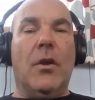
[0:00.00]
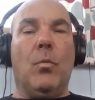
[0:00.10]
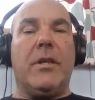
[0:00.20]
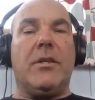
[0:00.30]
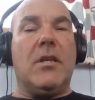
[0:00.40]

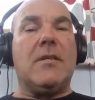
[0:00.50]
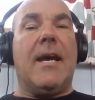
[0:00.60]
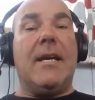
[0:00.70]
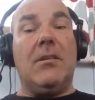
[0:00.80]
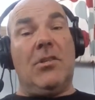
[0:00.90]
which is
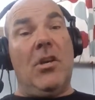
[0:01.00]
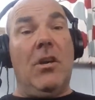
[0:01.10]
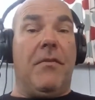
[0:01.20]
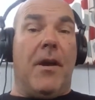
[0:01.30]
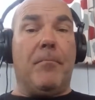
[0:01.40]
a
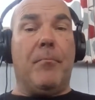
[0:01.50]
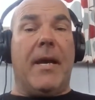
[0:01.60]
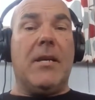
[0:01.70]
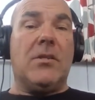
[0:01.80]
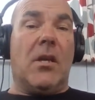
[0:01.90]
server
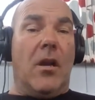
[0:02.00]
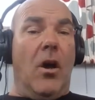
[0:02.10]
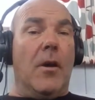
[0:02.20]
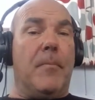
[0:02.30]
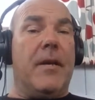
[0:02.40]
based on an
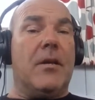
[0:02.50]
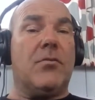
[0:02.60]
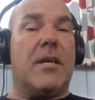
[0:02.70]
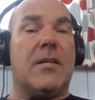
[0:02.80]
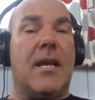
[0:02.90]
IP
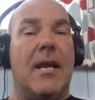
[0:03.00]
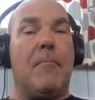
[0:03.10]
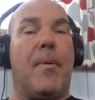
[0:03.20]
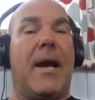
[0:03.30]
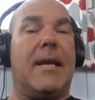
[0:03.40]
address
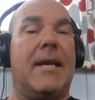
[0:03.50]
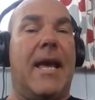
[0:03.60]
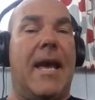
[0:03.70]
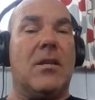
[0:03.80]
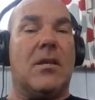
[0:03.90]
in packet
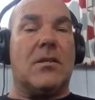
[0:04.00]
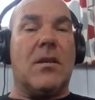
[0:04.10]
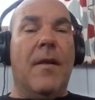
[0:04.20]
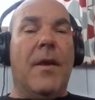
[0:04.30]
headers.